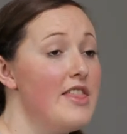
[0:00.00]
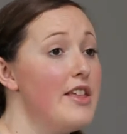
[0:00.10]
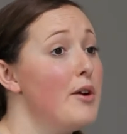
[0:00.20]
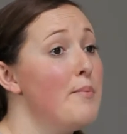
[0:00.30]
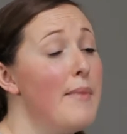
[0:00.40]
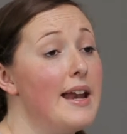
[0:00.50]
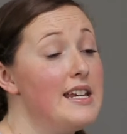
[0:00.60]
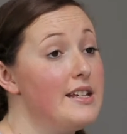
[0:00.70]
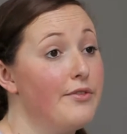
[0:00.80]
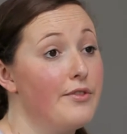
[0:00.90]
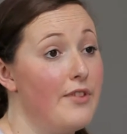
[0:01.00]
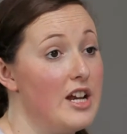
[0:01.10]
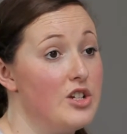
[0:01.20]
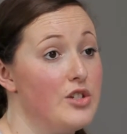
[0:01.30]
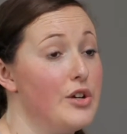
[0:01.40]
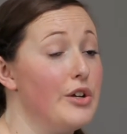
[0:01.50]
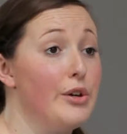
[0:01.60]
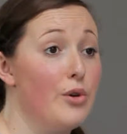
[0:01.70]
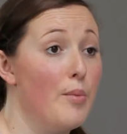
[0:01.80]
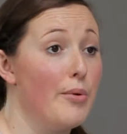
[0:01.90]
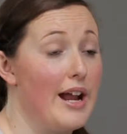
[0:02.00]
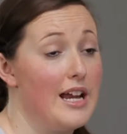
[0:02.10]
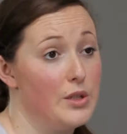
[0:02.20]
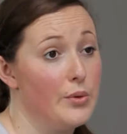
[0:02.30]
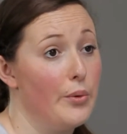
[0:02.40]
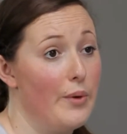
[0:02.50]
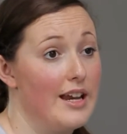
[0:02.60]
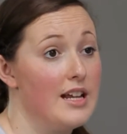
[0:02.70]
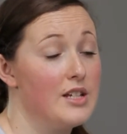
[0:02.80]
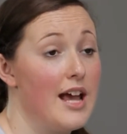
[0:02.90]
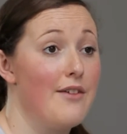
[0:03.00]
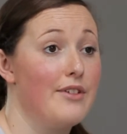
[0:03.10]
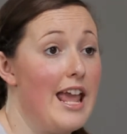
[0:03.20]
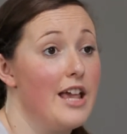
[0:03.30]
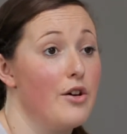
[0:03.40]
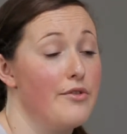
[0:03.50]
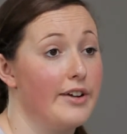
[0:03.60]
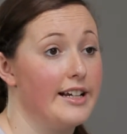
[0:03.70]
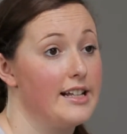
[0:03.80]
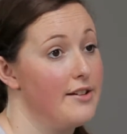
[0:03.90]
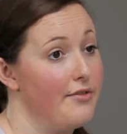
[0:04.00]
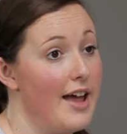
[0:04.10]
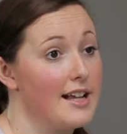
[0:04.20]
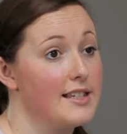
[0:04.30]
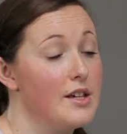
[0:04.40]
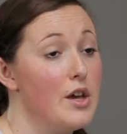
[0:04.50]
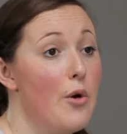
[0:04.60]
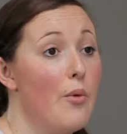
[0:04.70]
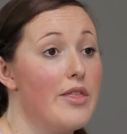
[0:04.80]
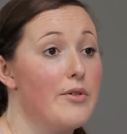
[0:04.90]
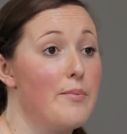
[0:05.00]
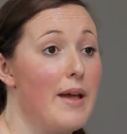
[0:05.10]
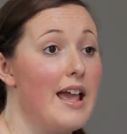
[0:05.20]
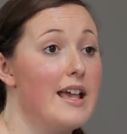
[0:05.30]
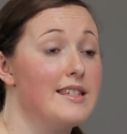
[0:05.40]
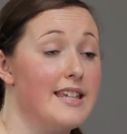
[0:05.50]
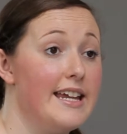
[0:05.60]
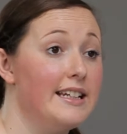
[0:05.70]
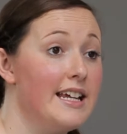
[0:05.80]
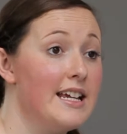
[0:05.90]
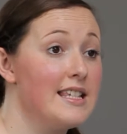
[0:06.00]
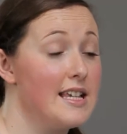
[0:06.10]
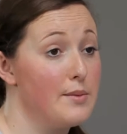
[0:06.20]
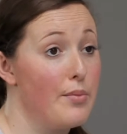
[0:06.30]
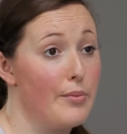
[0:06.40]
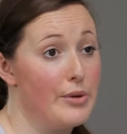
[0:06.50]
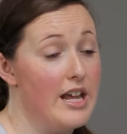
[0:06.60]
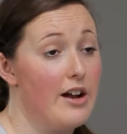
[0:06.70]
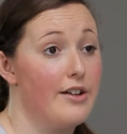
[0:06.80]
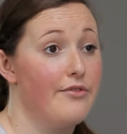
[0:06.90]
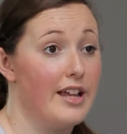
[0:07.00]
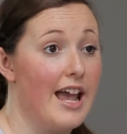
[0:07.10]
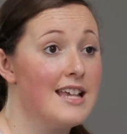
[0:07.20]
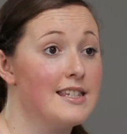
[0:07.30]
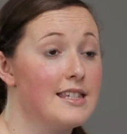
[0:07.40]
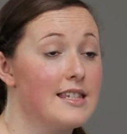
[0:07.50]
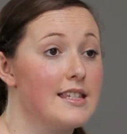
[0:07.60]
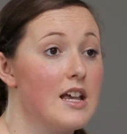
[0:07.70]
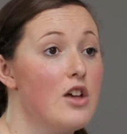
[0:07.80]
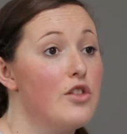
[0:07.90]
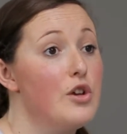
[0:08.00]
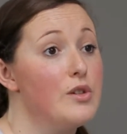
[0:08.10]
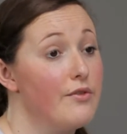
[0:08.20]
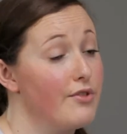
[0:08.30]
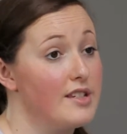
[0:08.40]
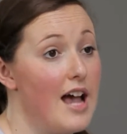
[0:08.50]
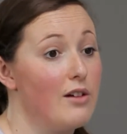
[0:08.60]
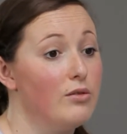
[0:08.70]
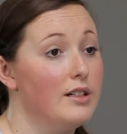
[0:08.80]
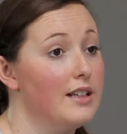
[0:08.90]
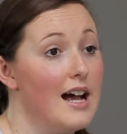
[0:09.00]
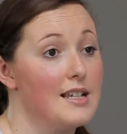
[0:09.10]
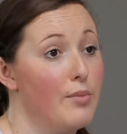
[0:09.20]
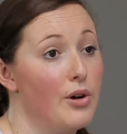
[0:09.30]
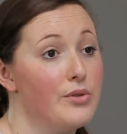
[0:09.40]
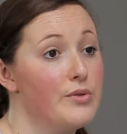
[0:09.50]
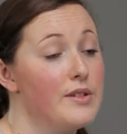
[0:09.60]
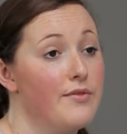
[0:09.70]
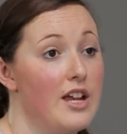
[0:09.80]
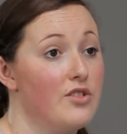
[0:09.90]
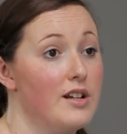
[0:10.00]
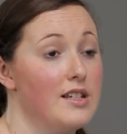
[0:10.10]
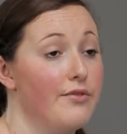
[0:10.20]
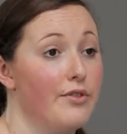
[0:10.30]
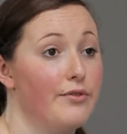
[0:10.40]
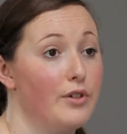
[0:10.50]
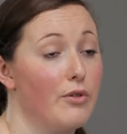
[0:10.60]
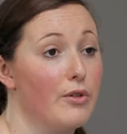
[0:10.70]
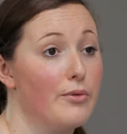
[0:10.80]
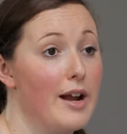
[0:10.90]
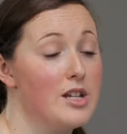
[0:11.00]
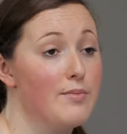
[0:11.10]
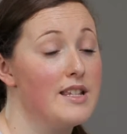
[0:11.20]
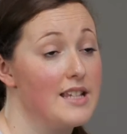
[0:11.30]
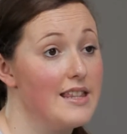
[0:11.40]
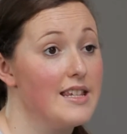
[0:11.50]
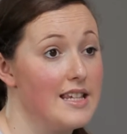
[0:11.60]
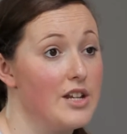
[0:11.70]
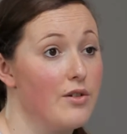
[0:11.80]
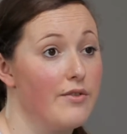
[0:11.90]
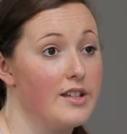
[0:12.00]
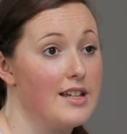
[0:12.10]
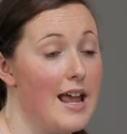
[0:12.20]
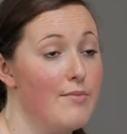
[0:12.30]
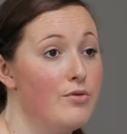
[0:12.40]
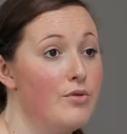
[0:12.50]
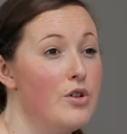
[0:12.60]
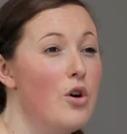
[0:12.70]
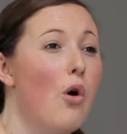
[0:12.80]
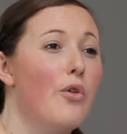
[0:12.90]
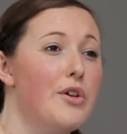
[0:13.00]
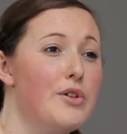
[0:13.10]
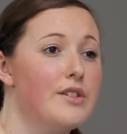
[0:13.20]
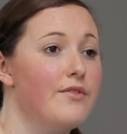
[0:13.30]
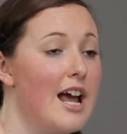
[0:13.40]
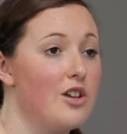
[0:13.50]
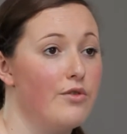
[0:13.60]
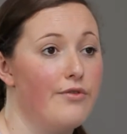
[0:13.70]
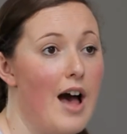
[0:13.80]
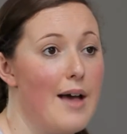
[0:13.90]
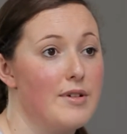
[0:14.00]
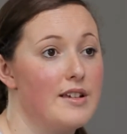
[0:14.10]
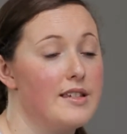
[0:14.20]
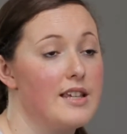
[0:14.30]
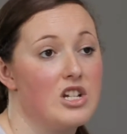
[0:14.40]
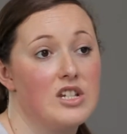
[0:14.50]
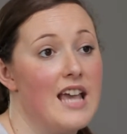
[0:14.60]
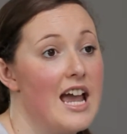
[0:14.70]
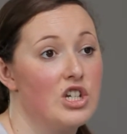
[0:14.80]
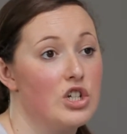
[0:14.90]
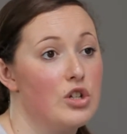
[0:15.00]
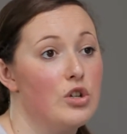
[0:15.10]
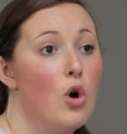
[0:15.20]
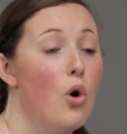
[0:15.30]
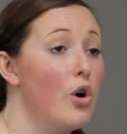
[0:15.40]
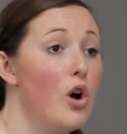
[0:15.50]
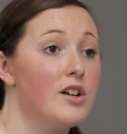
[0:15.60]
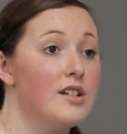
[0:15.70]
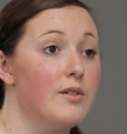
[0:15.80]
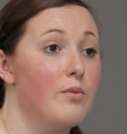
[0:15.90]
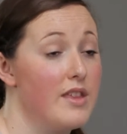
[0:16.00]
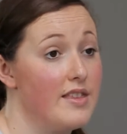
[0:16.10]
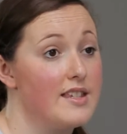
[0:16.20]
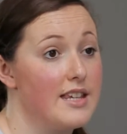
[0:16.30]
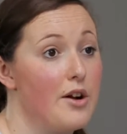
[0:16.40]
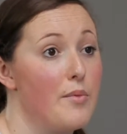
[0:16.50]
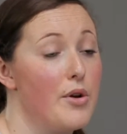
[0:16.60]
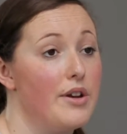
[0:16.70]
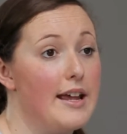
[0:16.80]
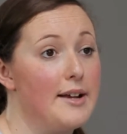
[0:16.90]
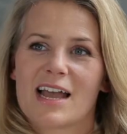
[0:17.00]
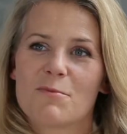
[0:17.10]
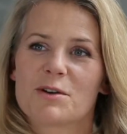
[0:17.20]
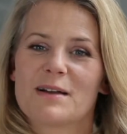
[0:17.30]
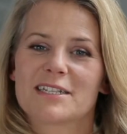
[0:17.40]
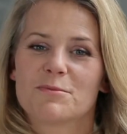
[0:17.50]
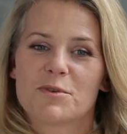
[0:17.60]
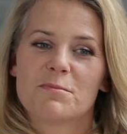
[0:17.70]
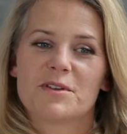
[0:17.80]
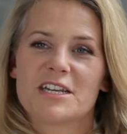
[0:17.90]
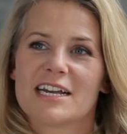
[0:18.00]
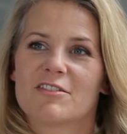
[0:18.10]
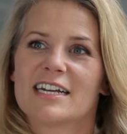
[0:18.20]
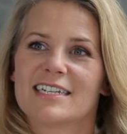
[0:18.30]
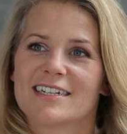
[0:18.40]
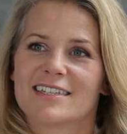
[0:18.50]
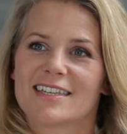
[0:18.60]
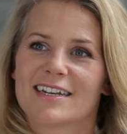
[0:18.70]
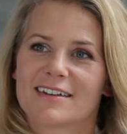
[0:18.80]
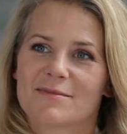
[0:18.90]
There are many different features you can incorporate into a wedding to have an eco-friendly effect, whether it be seedlings as a bonbonniere for guests, the use of recycled glass bottles featuring different floral arrangements in the centre of the table, or the use of natural fibres such as hessian or cotton within the ceremony. And what about some bonbonniere ideas there?